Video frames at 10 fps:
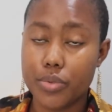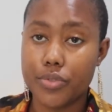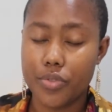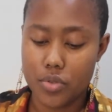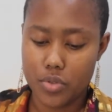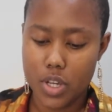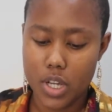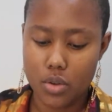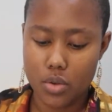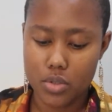before you
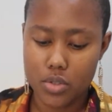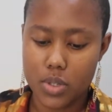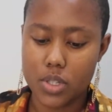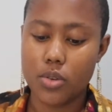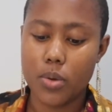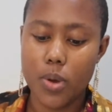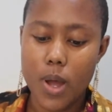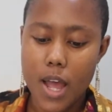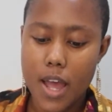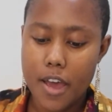can go to it. So
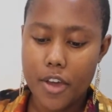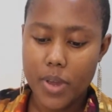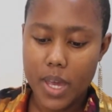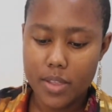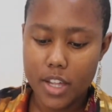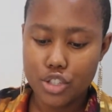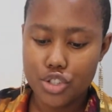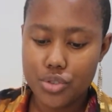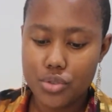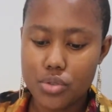you can then
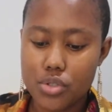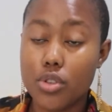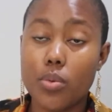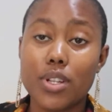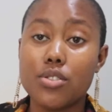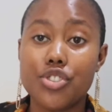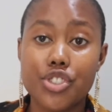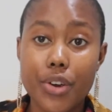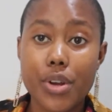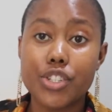choose, do you want to
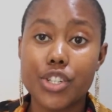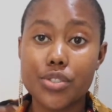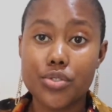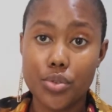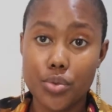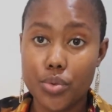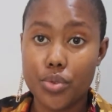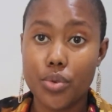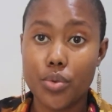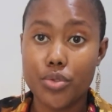share it just to
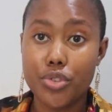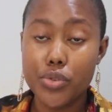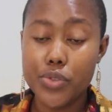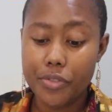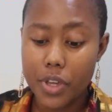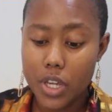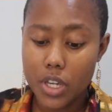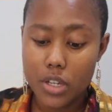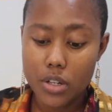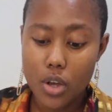your news
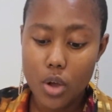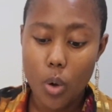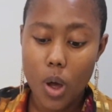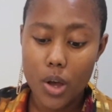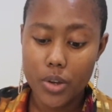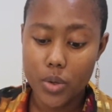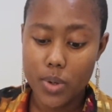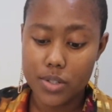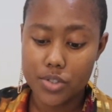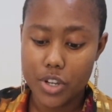feed, or how do you
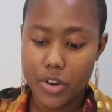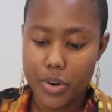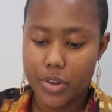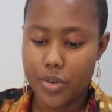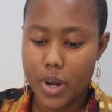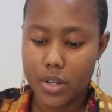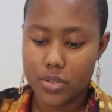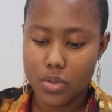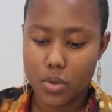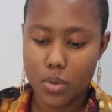want to share it, right?
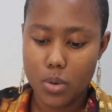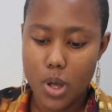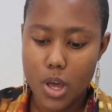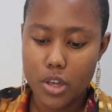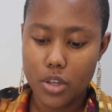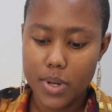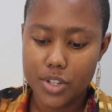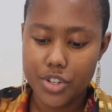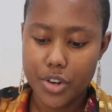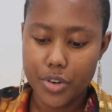So you want
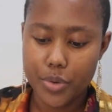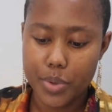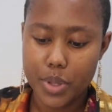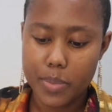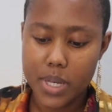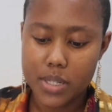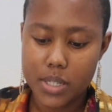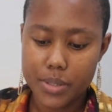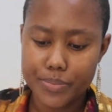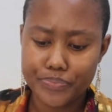to share it with a
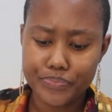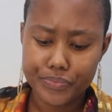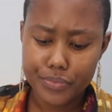person,